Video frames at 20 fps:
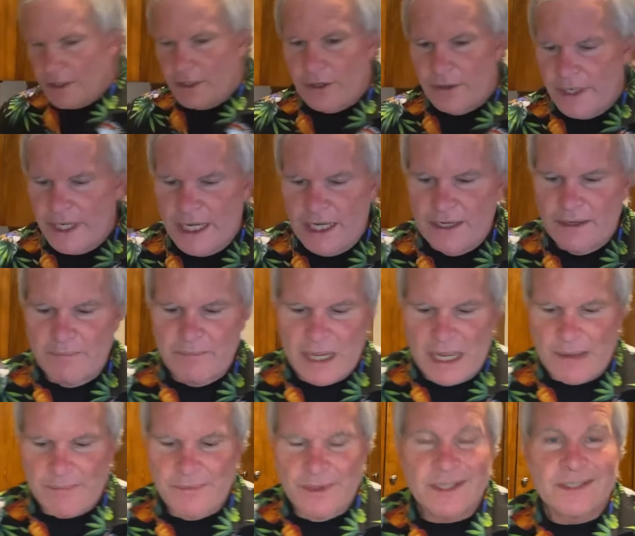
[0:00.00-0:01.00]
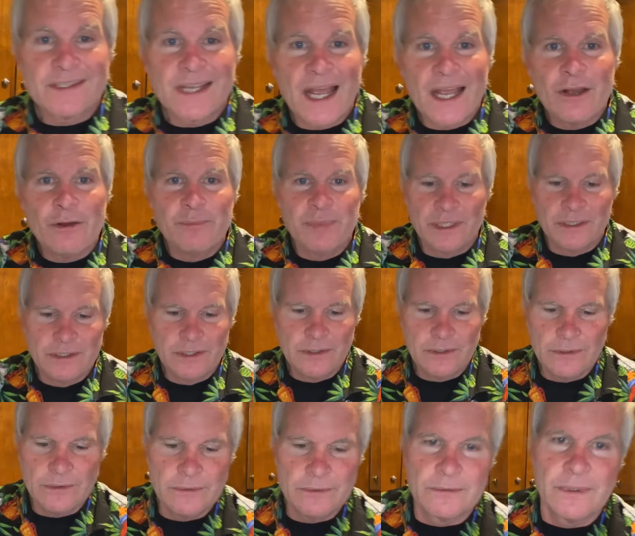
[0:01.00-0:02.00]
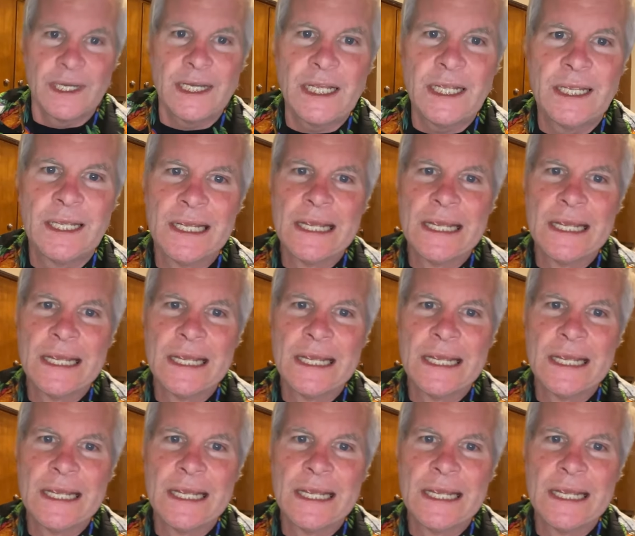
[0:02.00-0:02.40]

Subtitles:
go ahead and pop this guy open too. Ready?